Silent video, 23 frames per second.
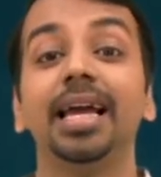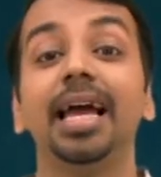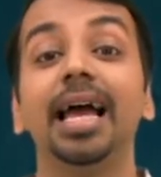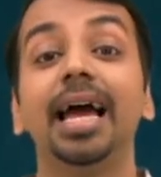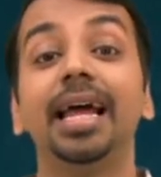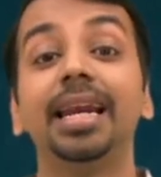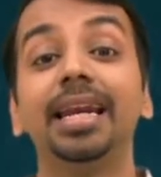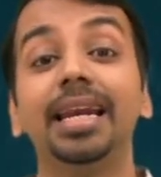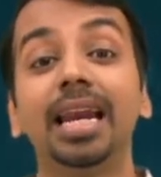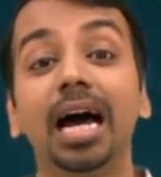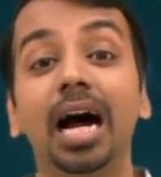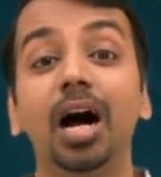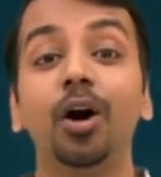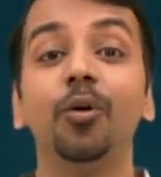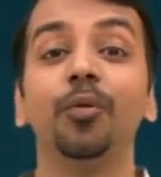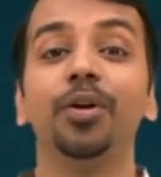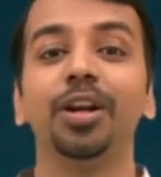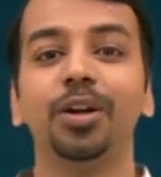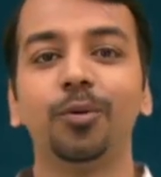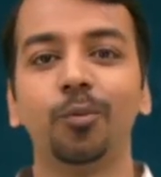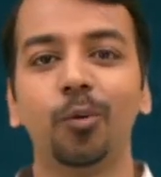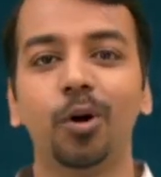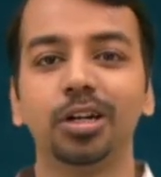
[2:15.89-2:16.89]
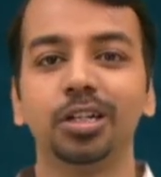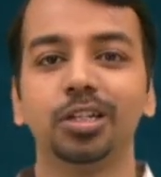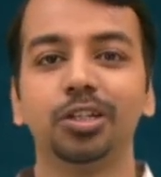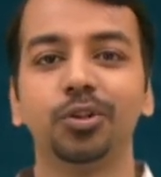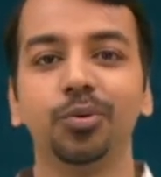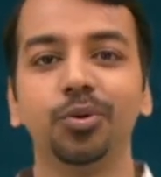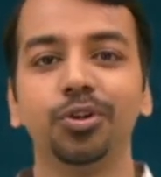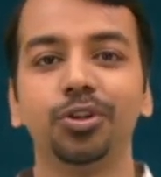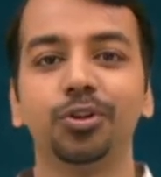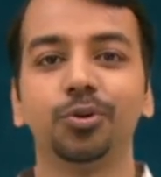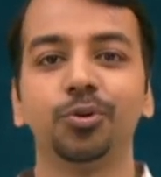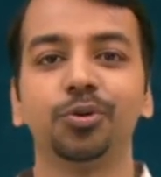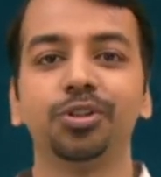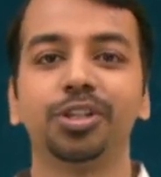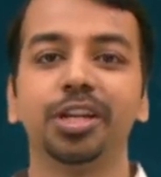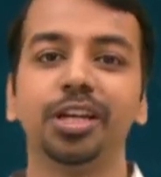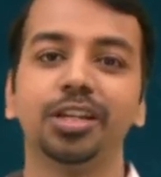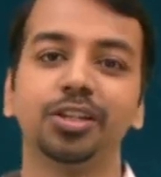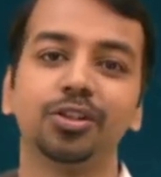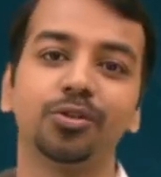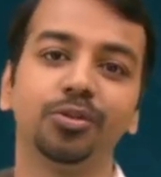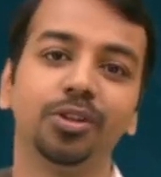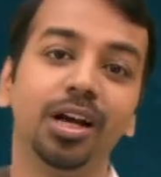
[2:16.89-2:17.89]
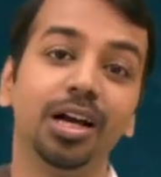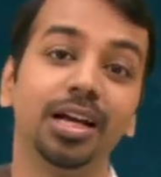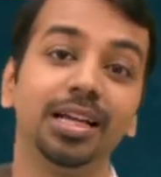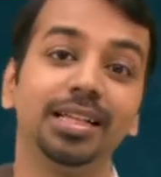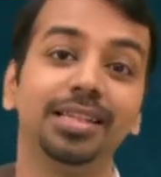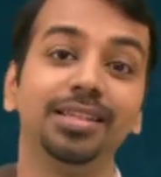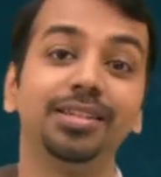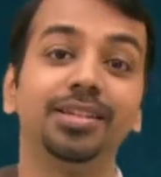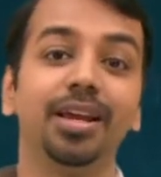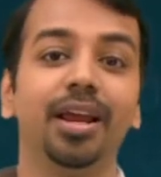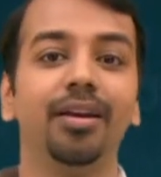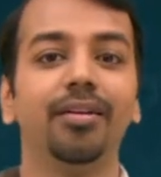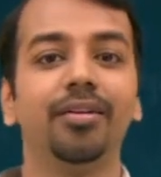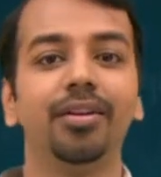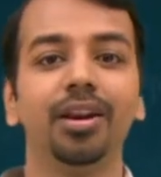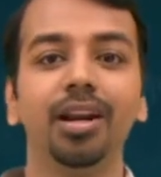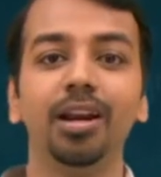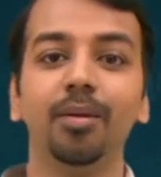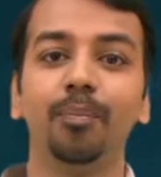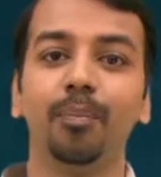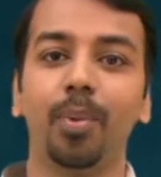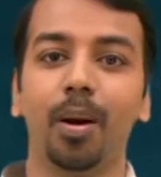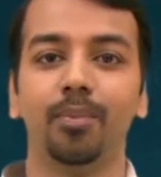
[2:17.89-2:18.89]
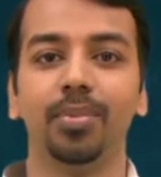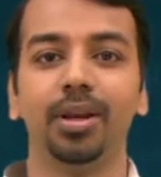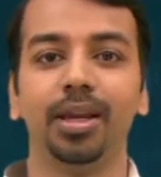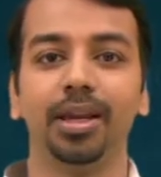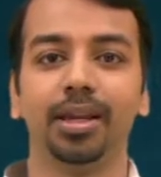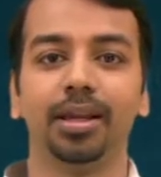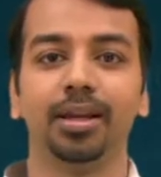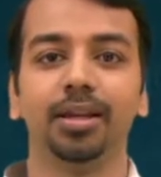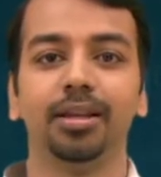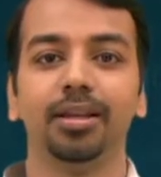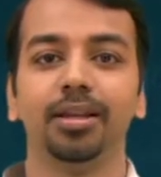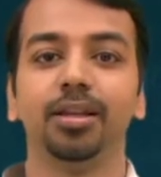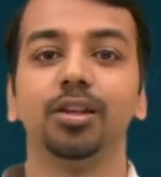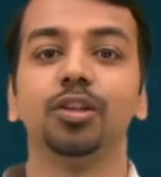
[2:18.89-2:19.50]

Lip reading: and now it wants to issue shares to the general public